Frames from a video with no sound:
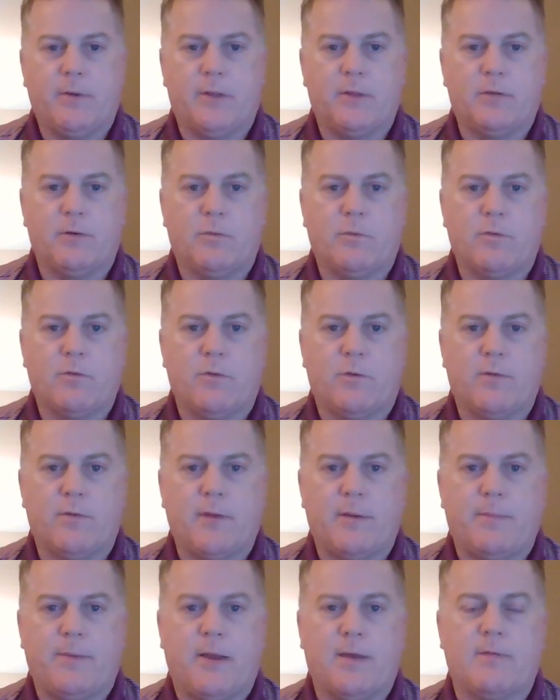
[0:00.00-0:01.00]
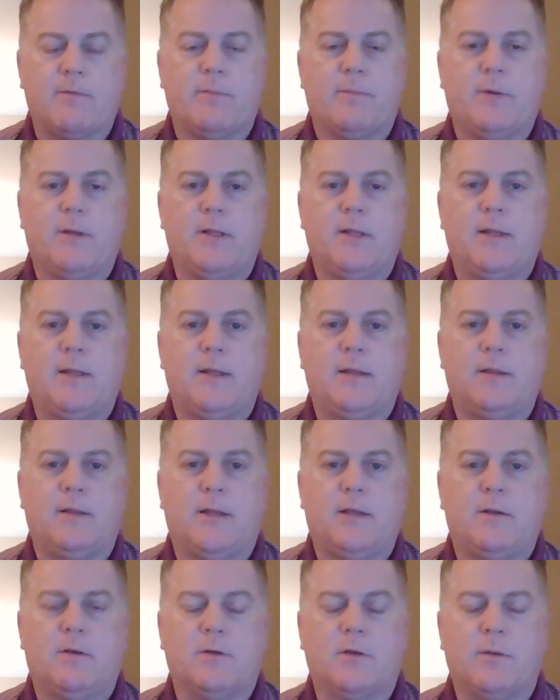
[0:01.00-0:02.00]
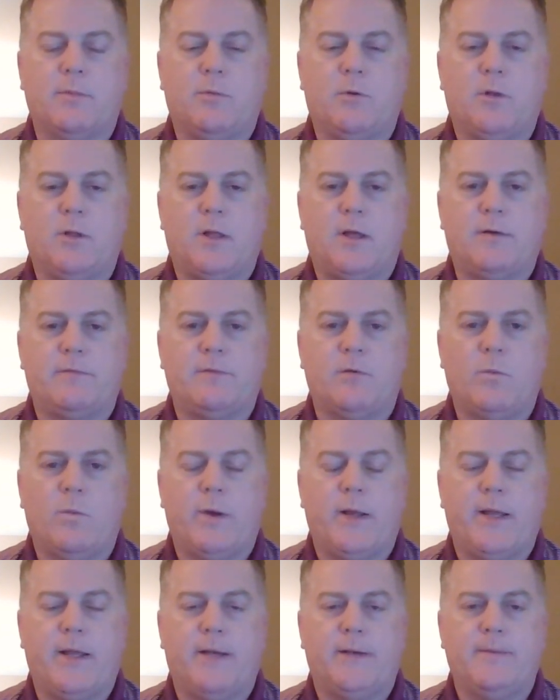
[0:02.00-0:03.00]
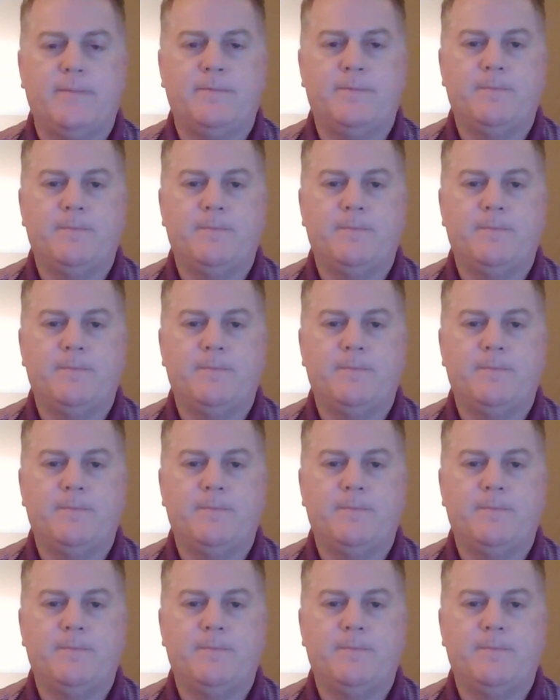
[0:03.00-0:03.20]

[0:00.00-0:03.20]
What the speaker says: but there was always that possibility that Lendl could pull off a win.